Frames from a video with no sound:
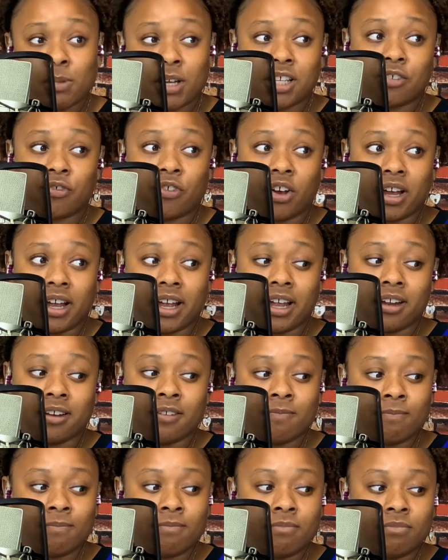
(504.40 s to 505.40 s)
best
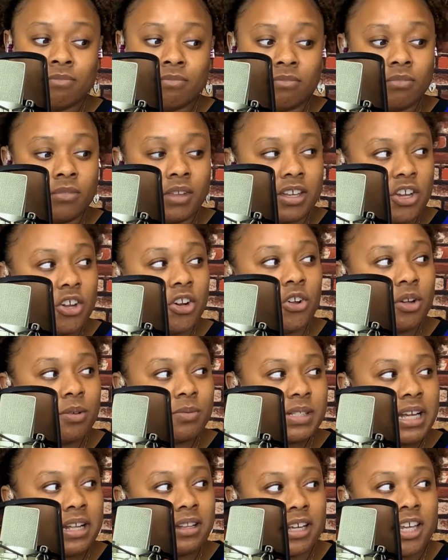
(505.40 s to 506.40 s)
friend. You know what
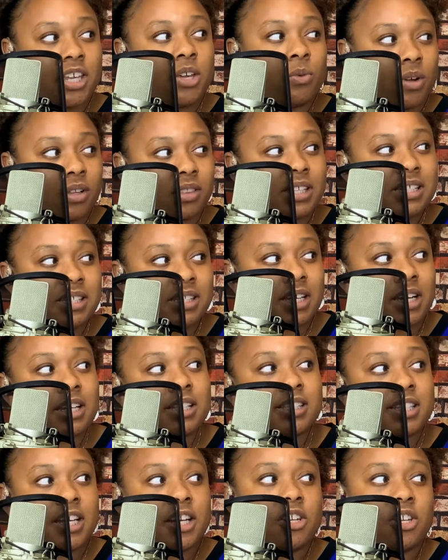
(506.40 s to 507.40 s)
I'm saying? Like you want this to
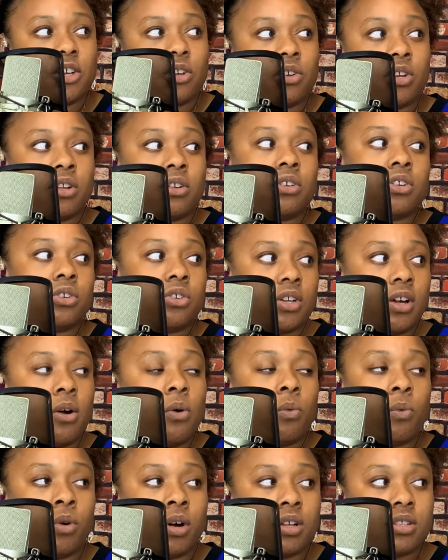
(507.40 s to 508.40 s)
continue. You
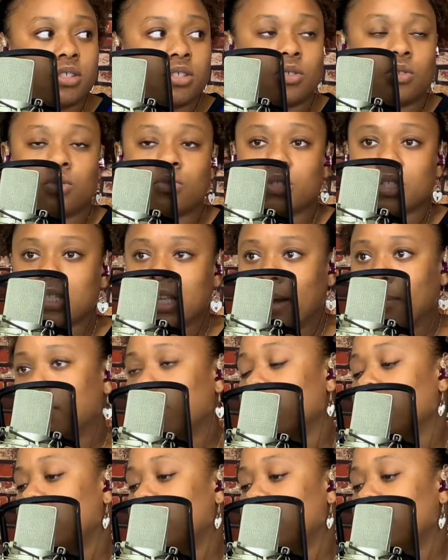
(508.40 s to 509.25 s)
don't want to stop a